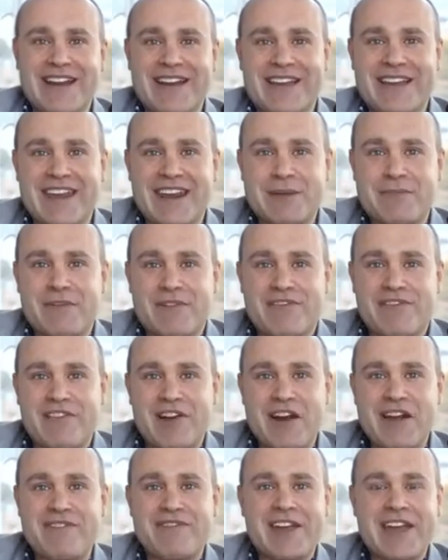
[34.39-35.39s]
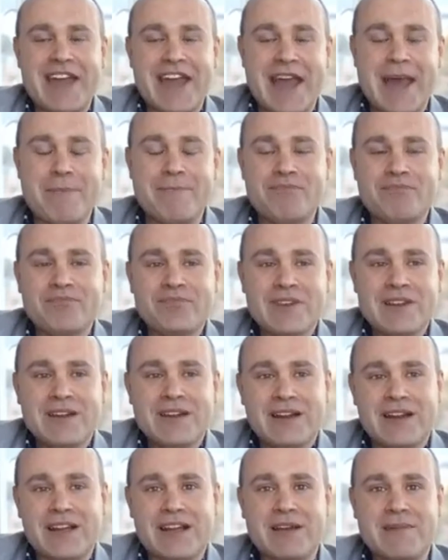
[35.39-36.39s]
I get up at 5 a.m.
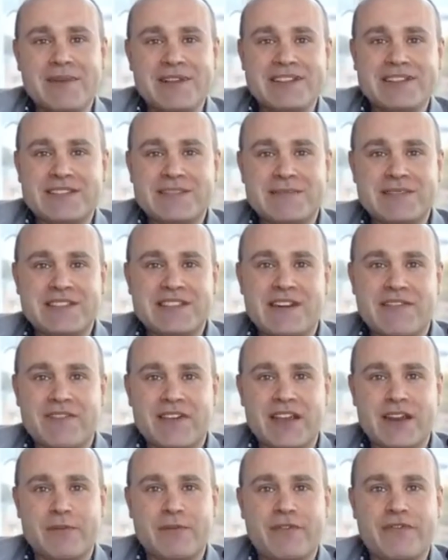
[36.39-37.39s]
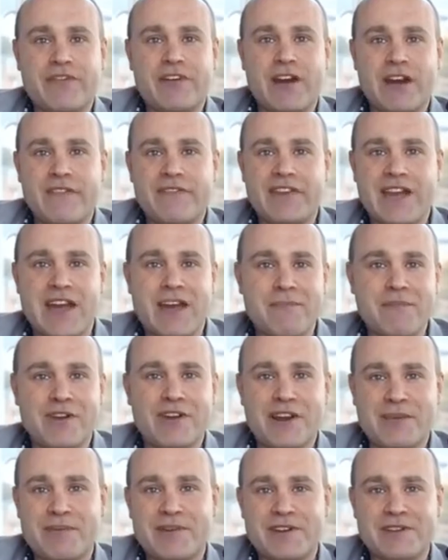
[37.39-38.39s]
I committed to myself, I get up at 5 a.m.
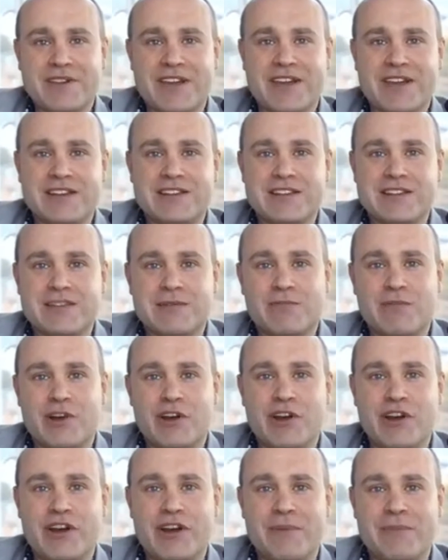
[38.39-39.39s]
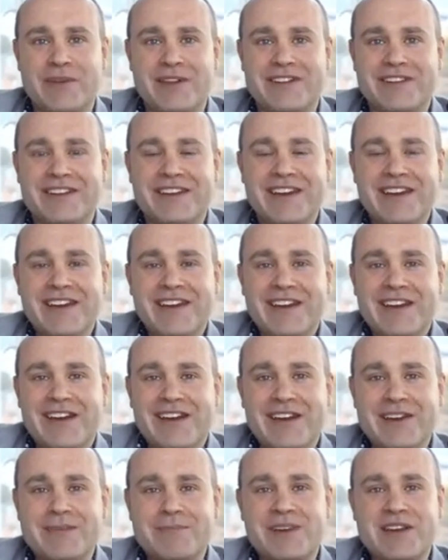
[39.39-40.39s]
Early bird catches the worm.
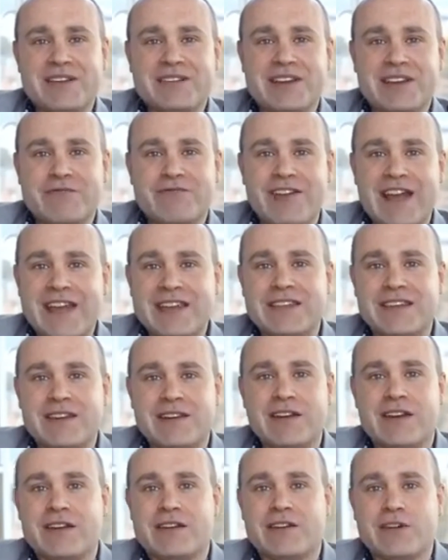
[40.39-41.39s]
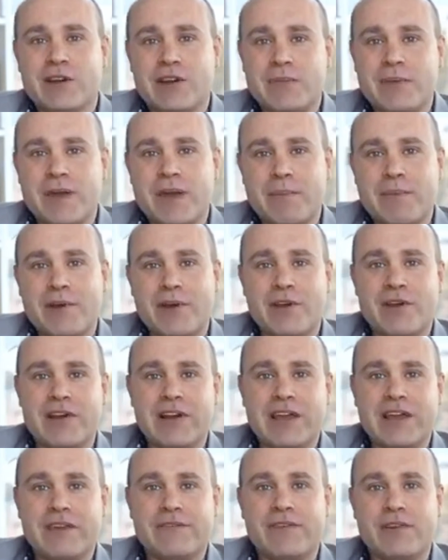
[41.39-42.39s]
And because I'd read, you know, you've got to be up
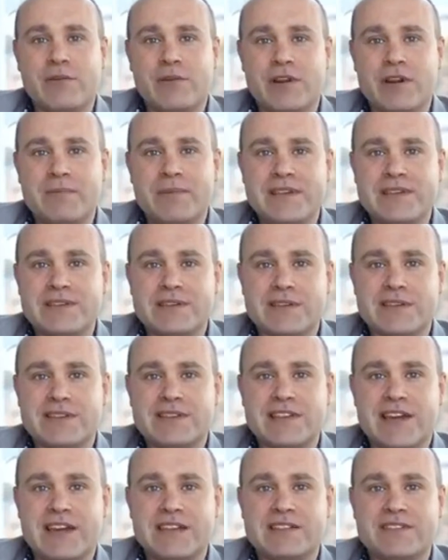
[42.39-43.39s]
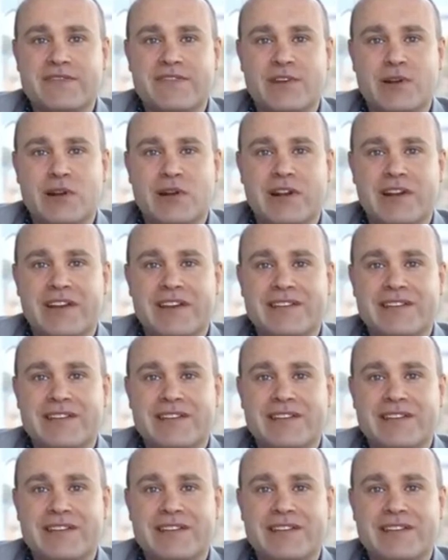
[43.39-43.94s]
early if you want to be successful.